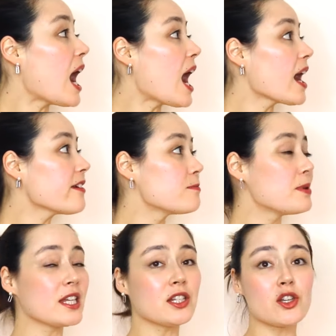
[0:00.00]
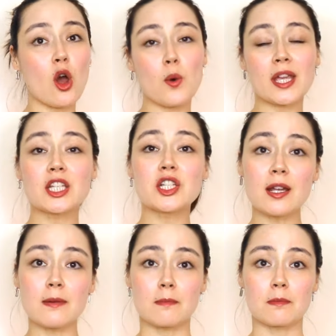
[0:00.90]
I've been knowing
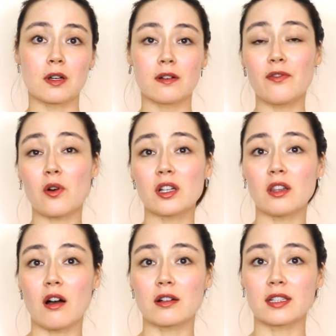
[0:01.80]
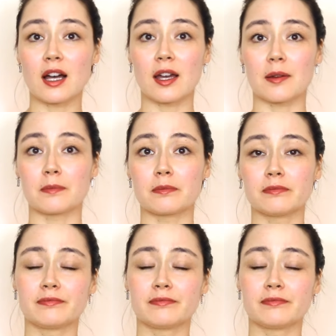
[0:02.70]
Jim for a long time.